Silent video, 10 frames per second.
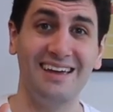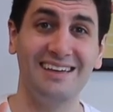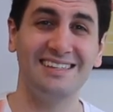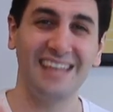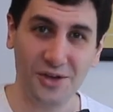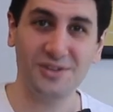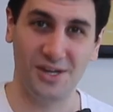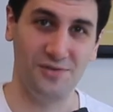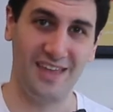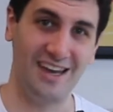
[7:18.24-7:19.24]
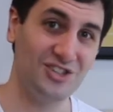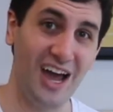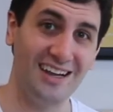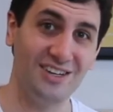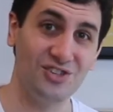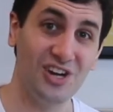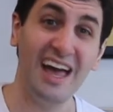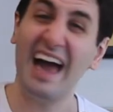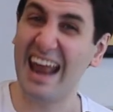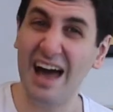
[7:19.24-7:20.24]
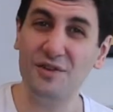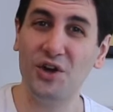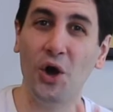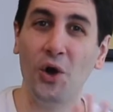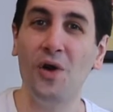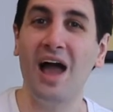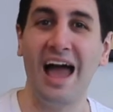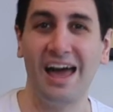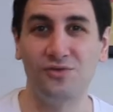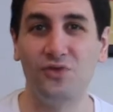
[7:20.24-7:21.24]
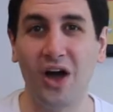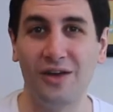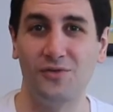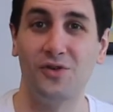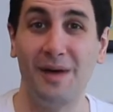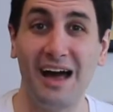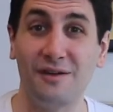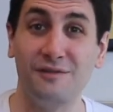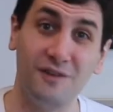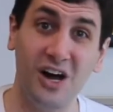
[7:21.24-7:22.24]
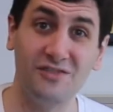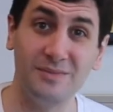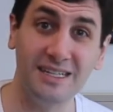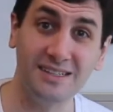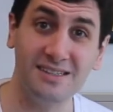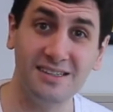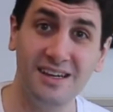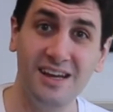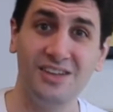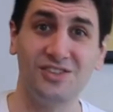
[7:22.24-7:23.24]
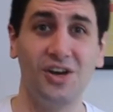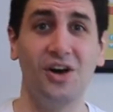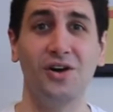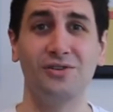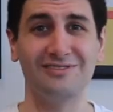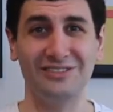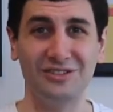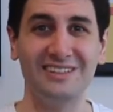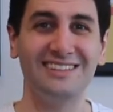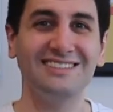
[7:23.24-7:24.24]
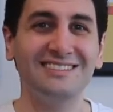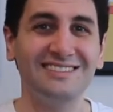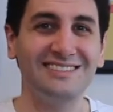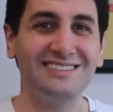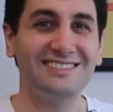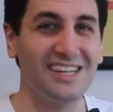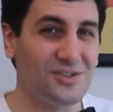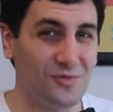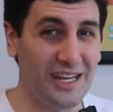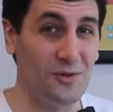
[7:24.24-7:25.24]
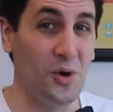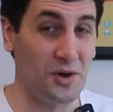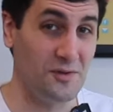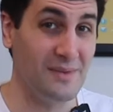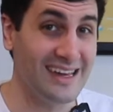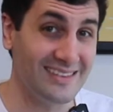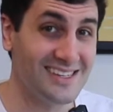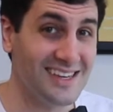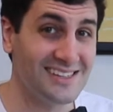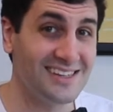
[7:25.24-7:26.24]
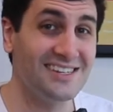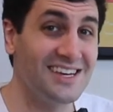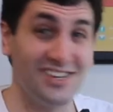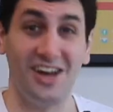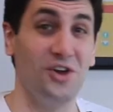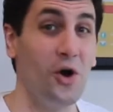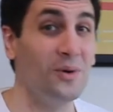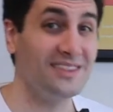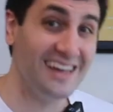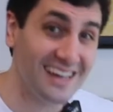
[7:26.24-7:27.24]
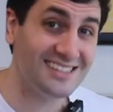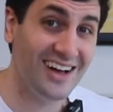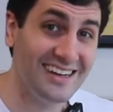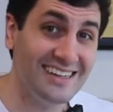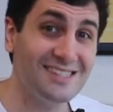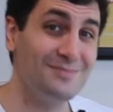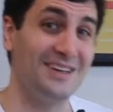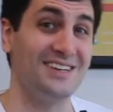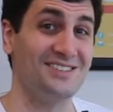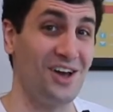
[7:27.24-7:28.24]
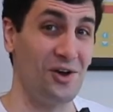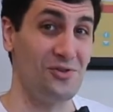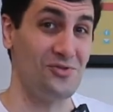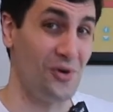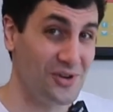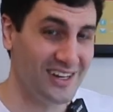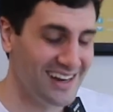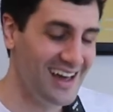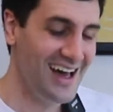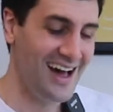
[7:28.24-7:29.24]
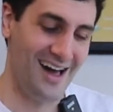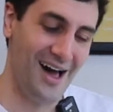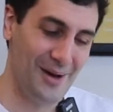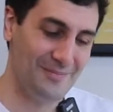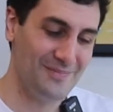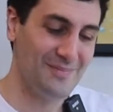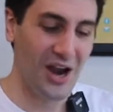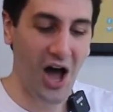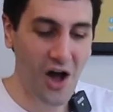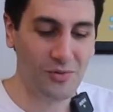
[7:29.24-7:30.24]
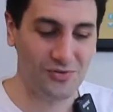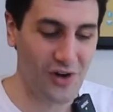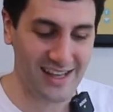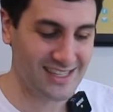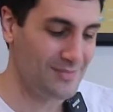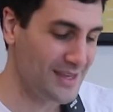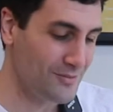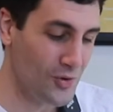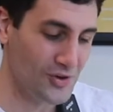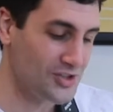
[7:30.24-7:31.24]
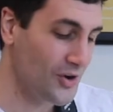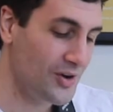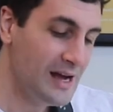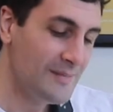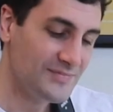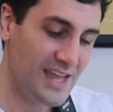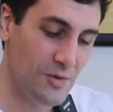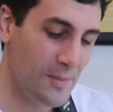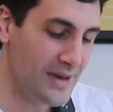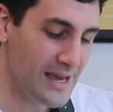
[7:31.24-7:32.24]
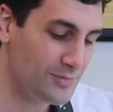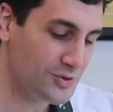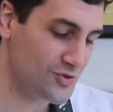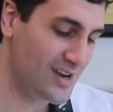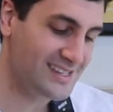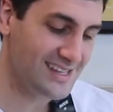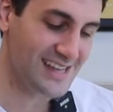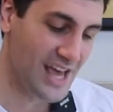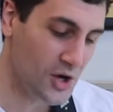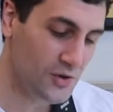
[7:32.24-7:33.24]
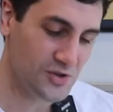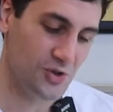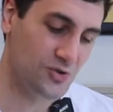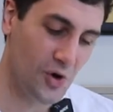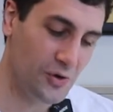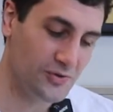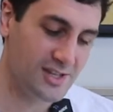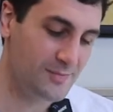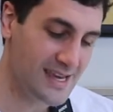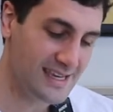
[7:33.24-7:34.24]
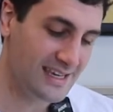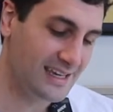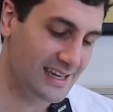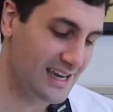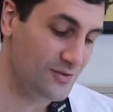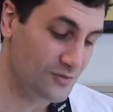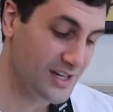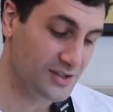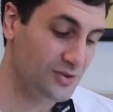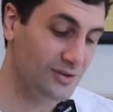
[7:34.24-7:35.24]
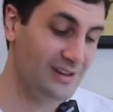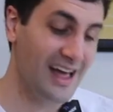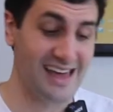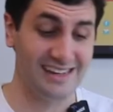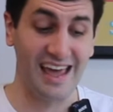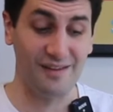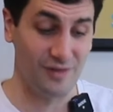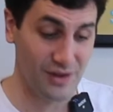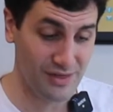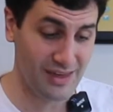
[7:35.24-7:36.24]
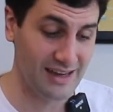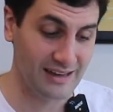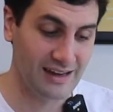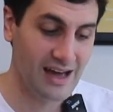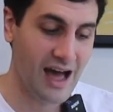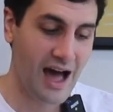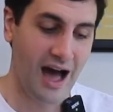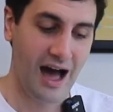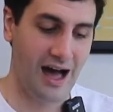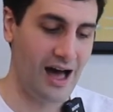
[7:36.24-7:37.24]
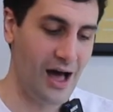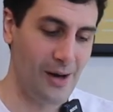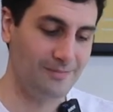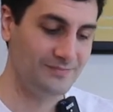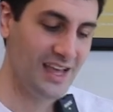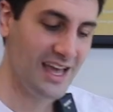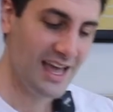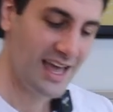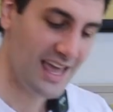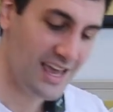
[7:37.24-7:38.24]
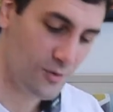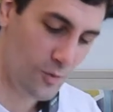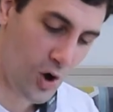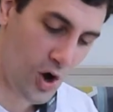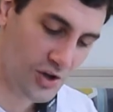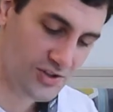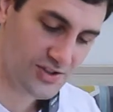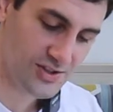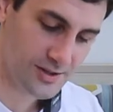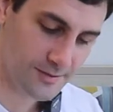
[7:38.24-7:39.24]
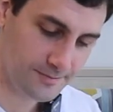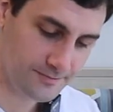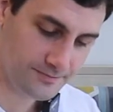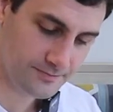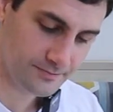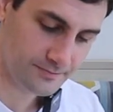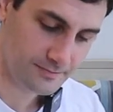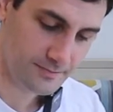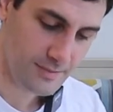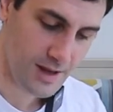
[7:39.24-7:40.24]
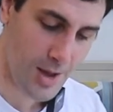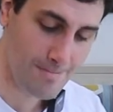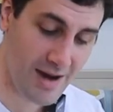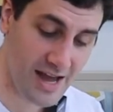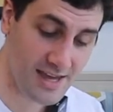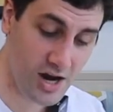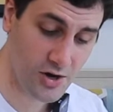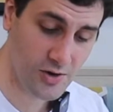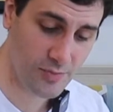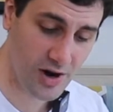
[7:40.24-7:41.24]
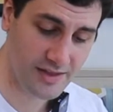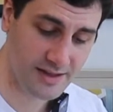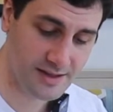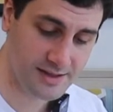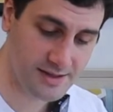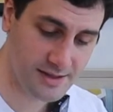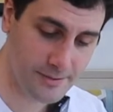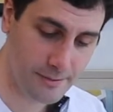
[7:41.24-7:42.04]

set yourself that challenge and have a go and write for about 5 minutes. So look, doesn't really work for me in this instance because I know what the next line is because I wrote it. But I would write something more. So there were people dressed as elves and trolls speaking in riddle and everything. It was my younger brother's